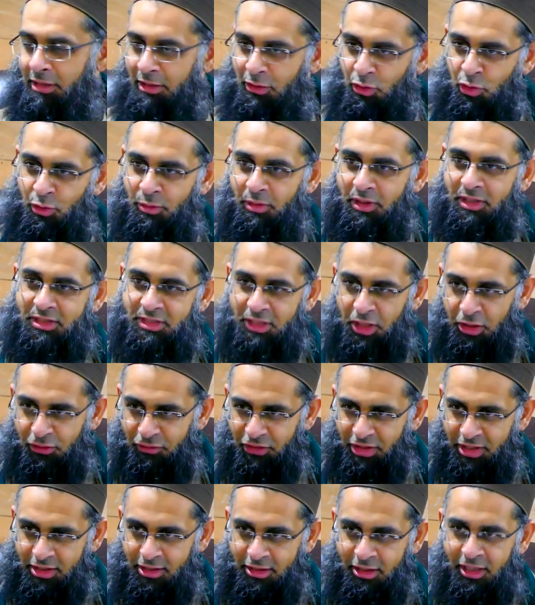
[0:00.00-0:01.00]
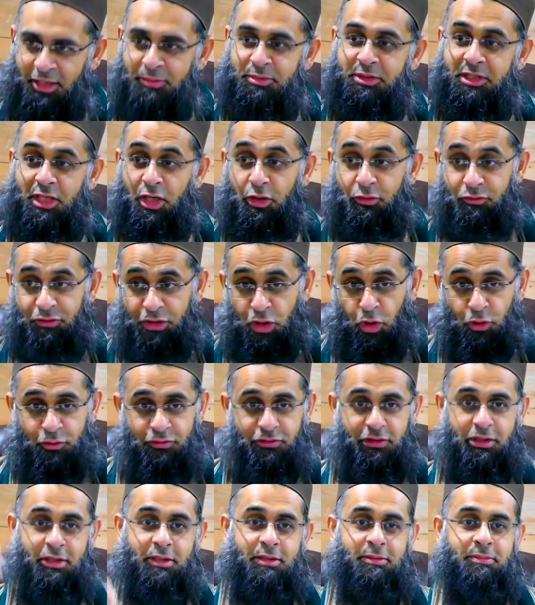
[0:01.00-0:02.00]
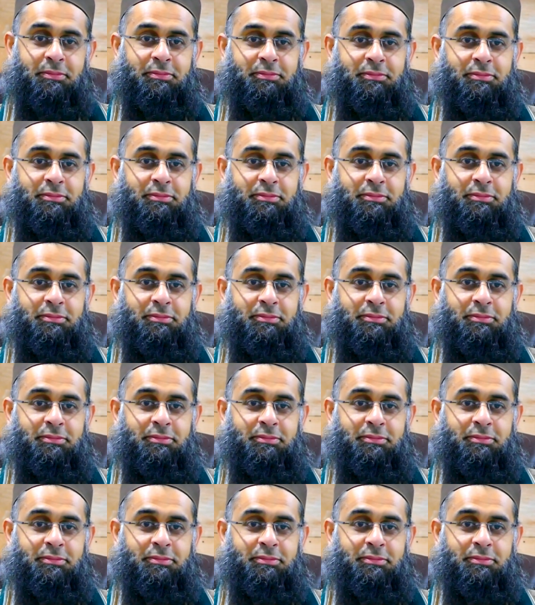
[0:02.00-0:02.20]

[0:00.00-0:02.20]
Umar, son of Khattab, son of Nawfal.